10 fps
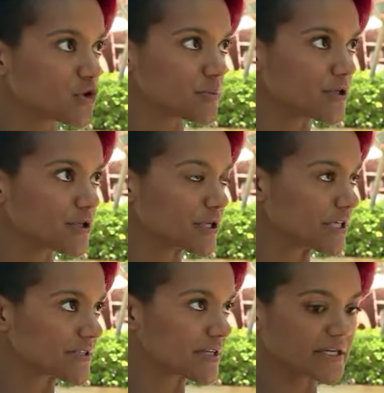normal
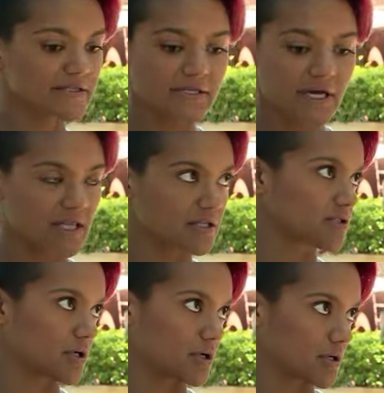internet and the
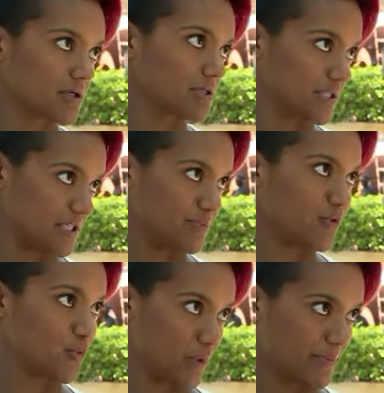dark, deep
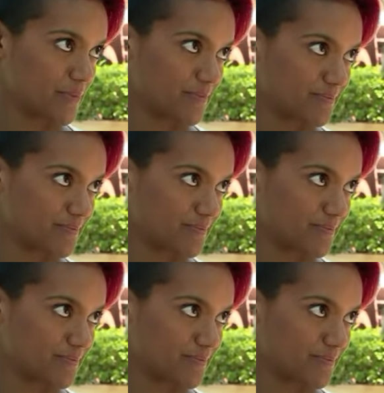web?